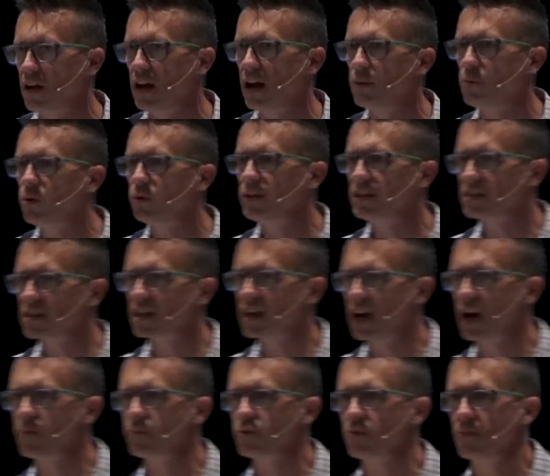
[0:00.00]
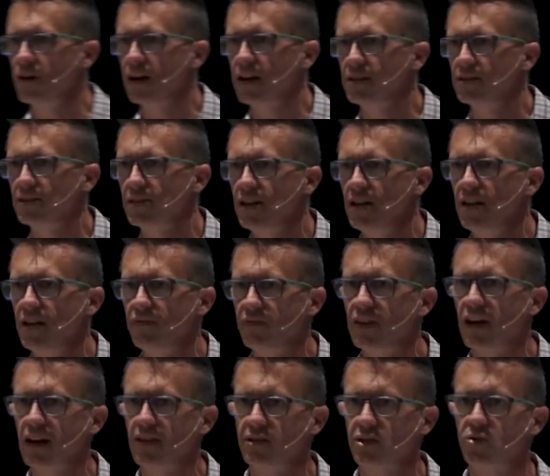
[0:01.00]
I'm willing to compromise if
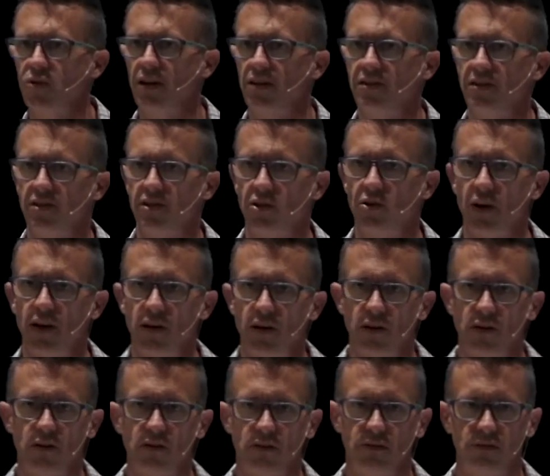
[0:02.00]
God's grace is greater.